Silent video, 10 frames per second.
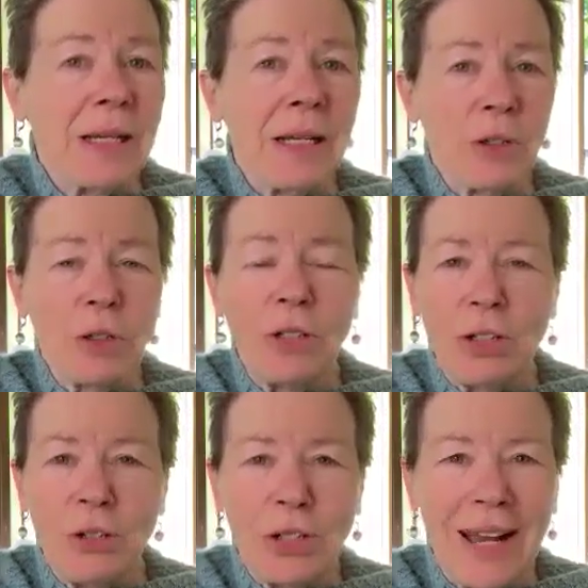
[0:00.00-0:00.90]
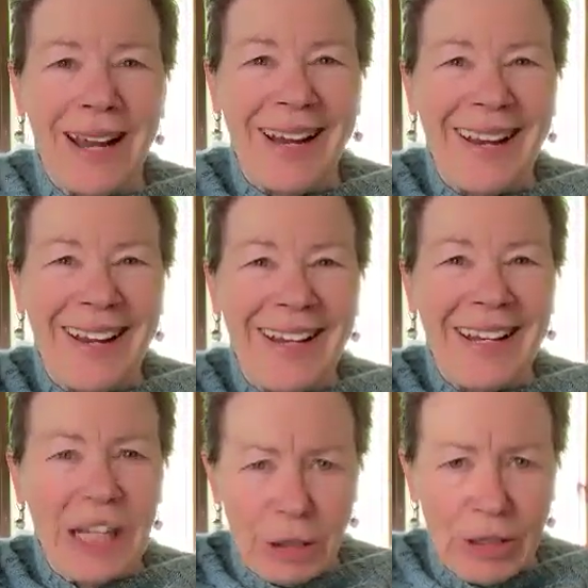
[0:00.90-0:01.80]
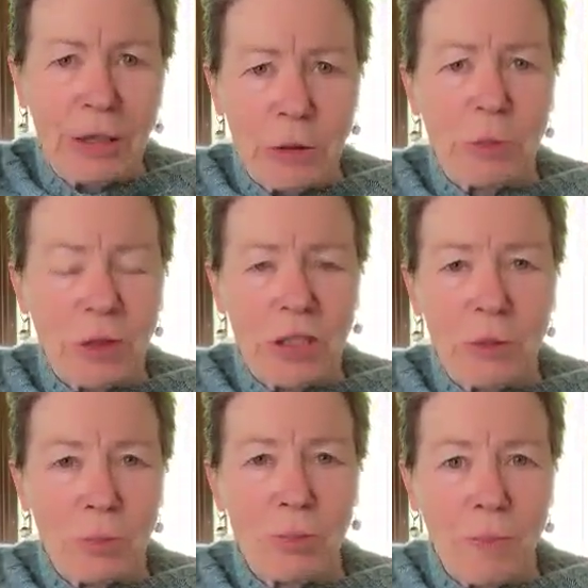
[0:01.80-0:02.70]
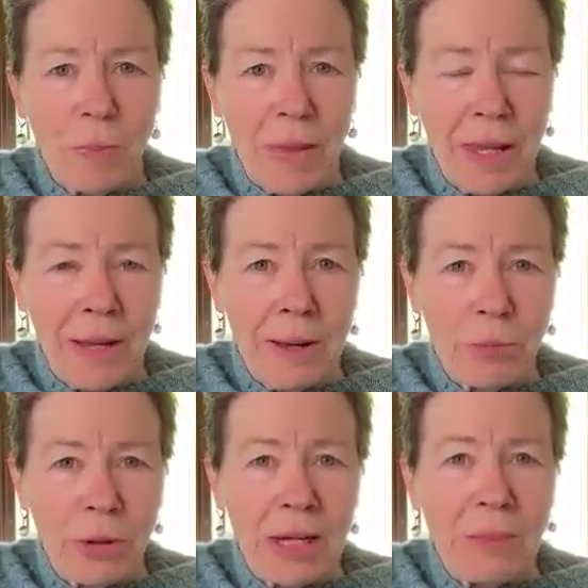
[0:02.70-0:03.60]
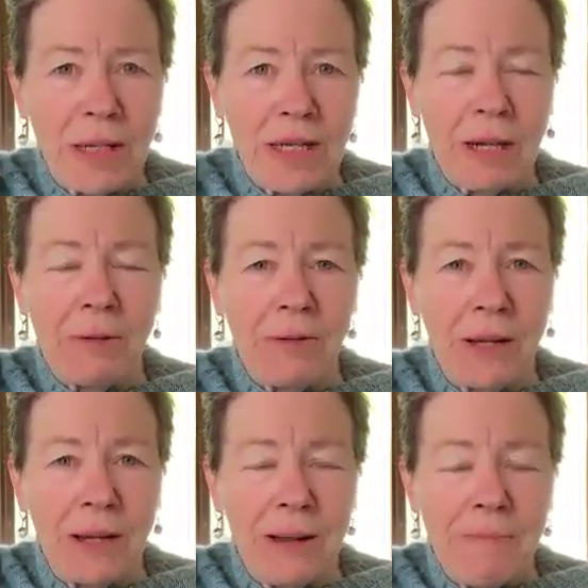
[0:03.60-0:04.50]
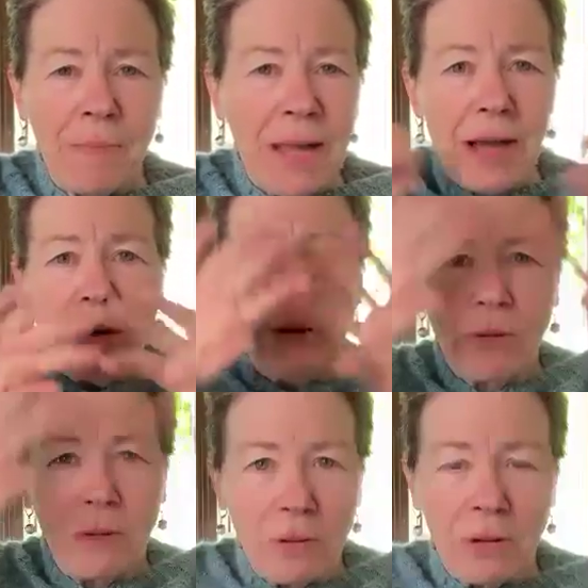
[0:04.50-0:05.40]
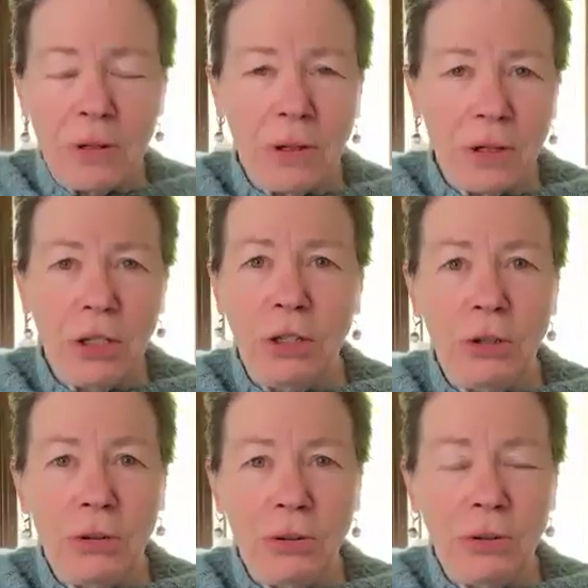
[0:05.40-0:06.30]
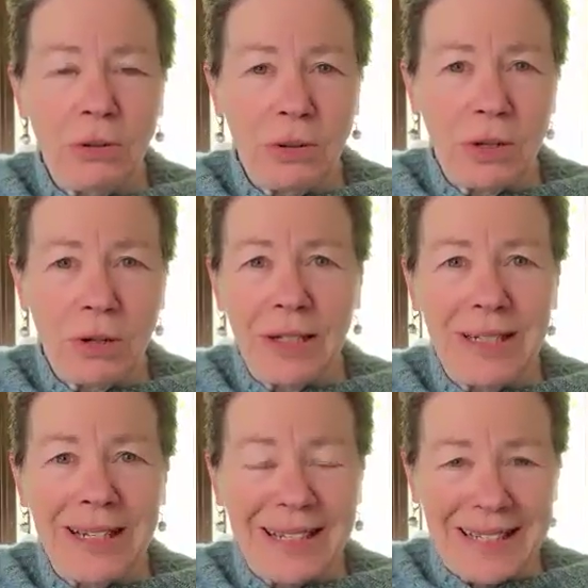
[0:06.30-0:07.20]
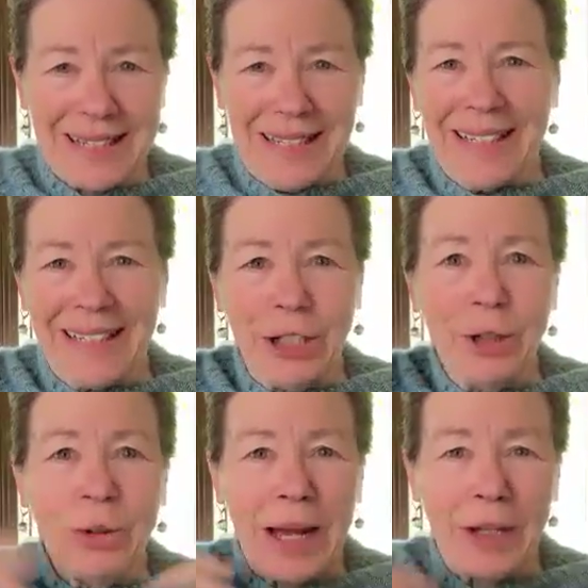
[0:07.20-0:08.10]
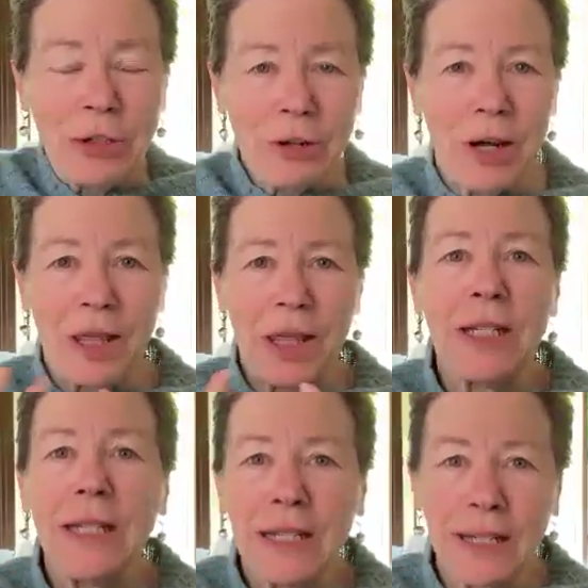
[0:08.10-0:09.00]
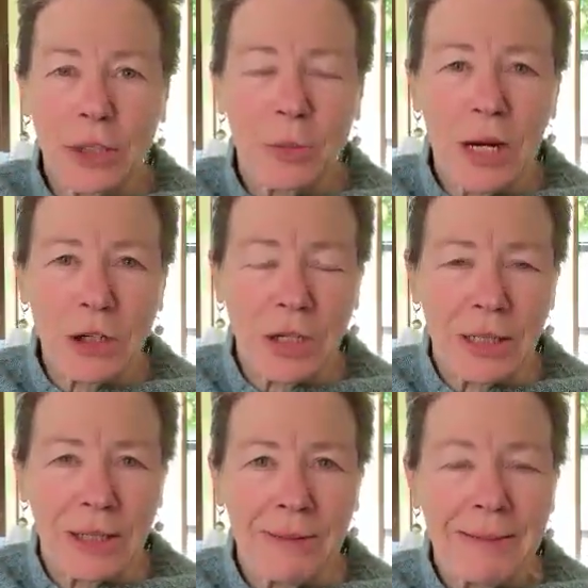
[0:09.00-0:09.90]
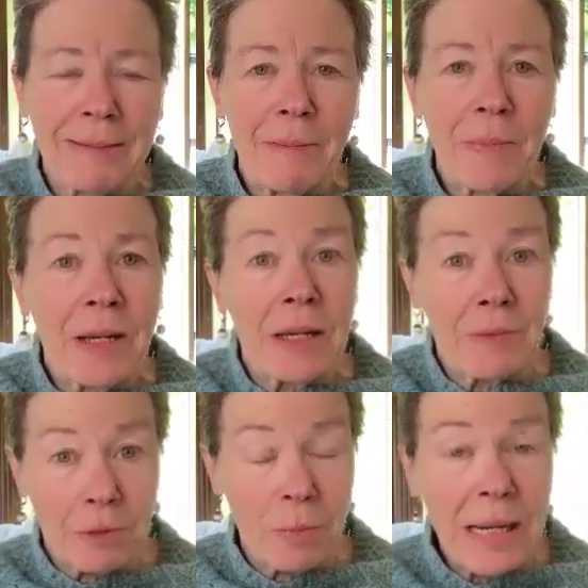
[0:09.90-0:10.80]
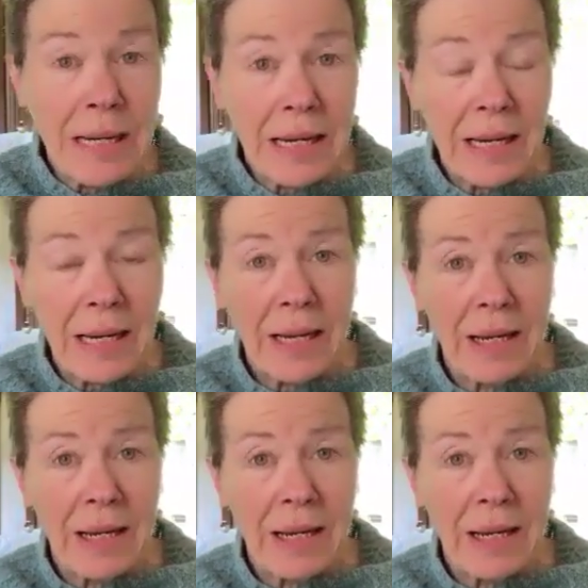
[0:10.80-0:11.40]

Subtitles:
And as soon as you say, here's how I'm supposed to present myself, now you don't exist. You as your authentic expression. And for me,